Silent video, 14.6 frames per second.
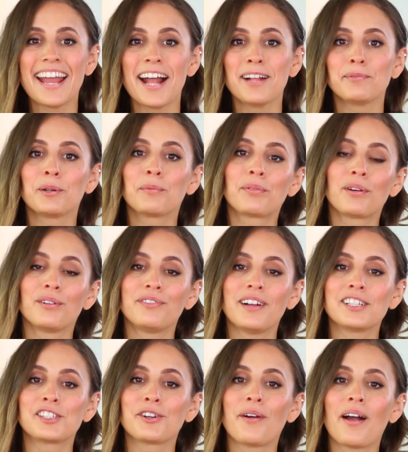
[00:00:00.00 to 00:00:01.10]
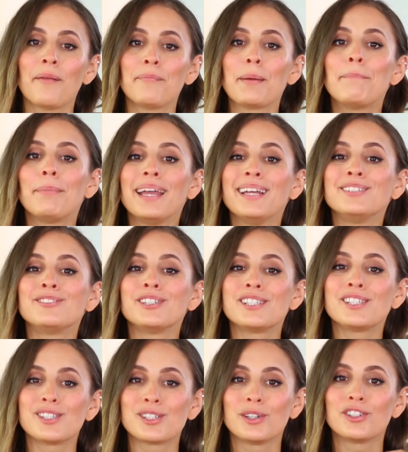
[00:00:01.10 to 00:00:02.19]
help your profile show up in
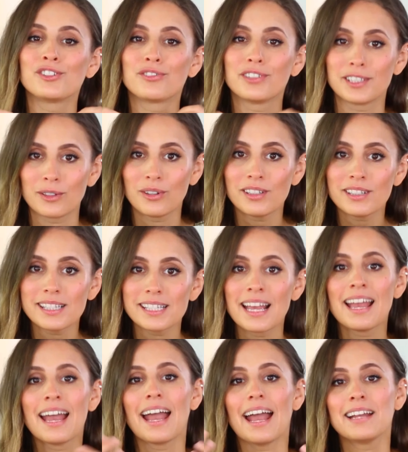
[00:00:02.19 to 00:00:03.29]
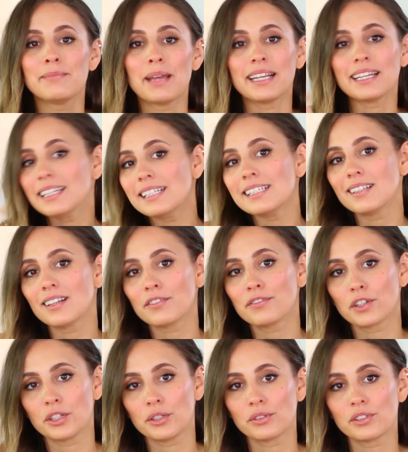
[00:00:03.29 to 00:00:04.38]
Pinterest search results and make it easier for
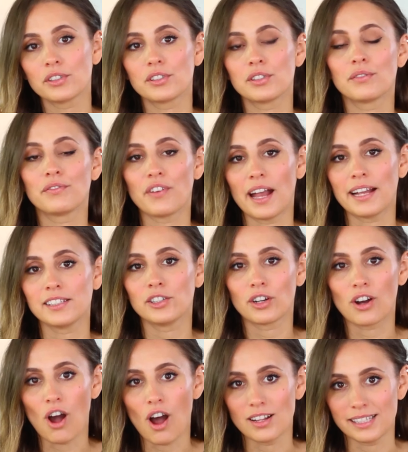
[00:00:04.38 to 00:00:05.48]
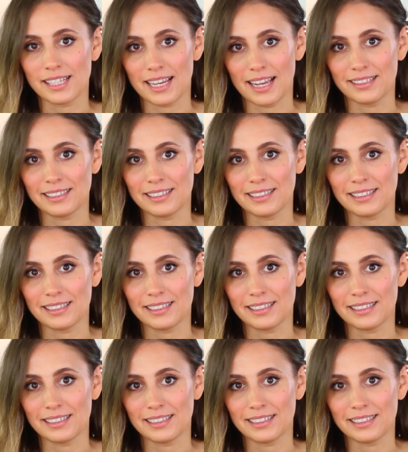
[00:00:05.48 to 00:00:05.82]
users to find your content.